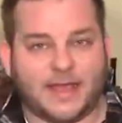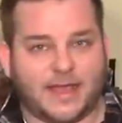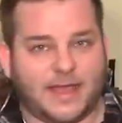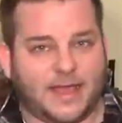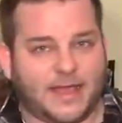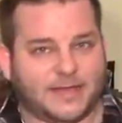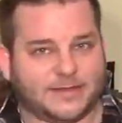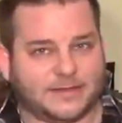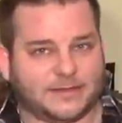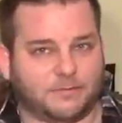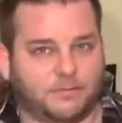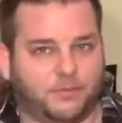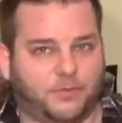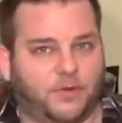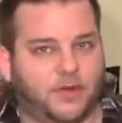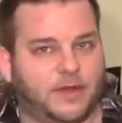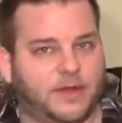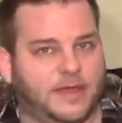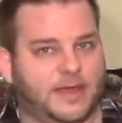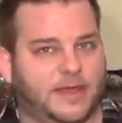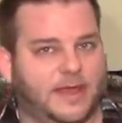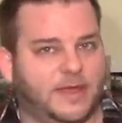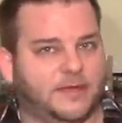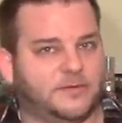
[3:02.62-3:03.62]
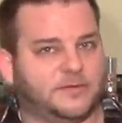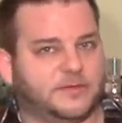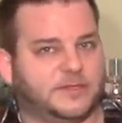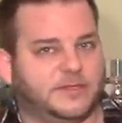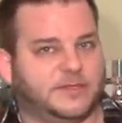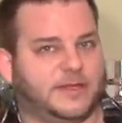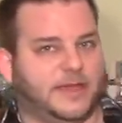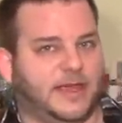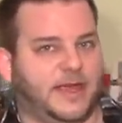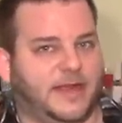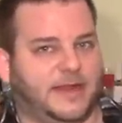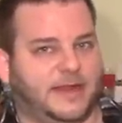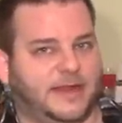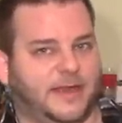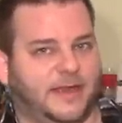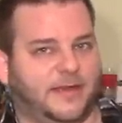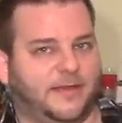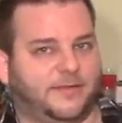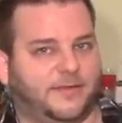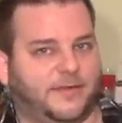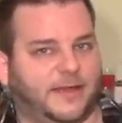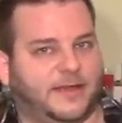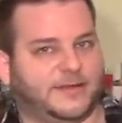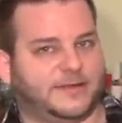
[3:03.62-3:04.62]
he had some pretty interesting
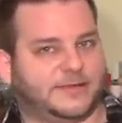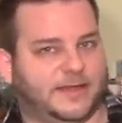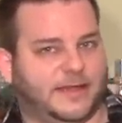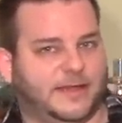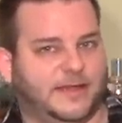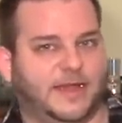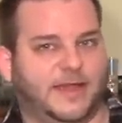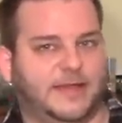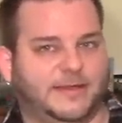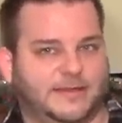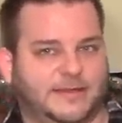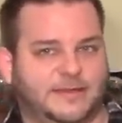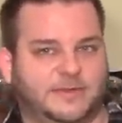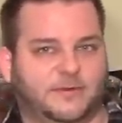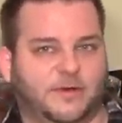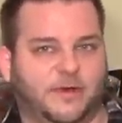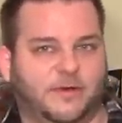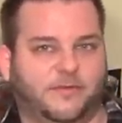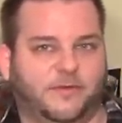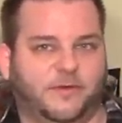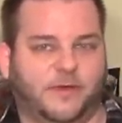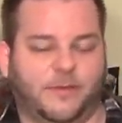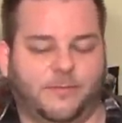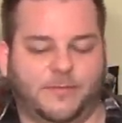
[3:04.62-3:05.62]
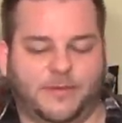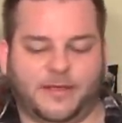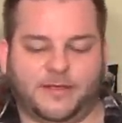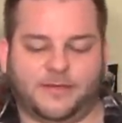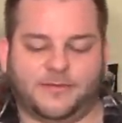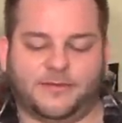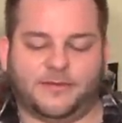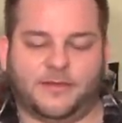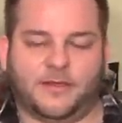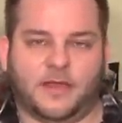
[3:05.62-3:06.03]
ideas. Like I said, 1912 Olympics.